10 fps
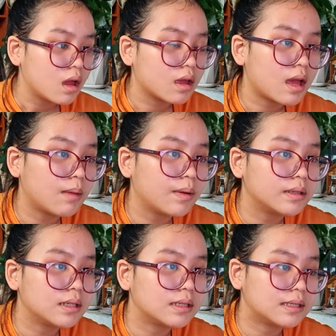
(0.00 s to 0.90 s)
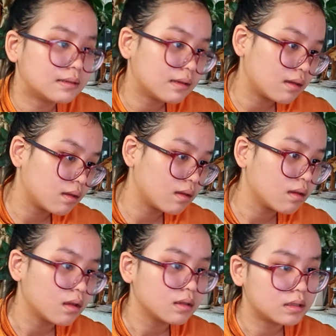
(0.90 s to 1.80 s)
campus is C,
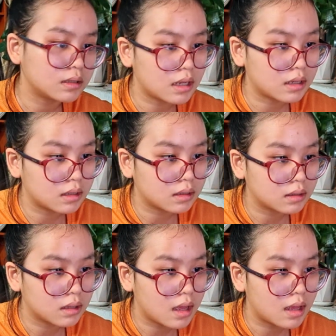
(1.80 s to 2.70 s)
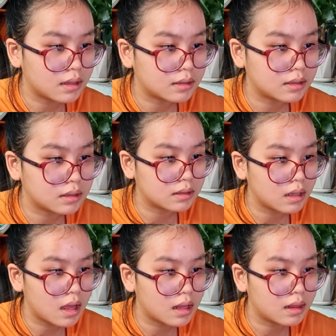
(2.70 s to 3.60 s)
6, and
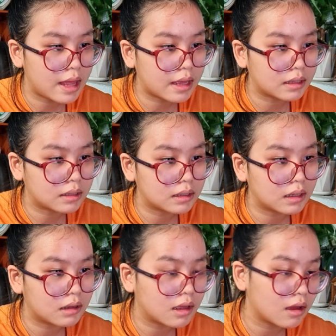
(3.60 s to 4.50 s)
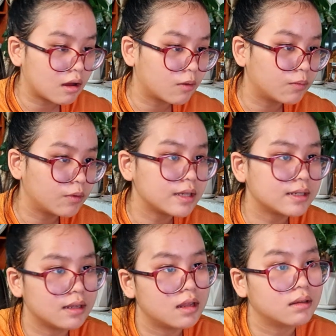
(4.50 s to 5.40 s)
a hall
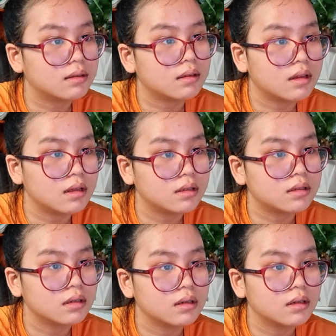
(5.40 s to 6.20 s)
residence is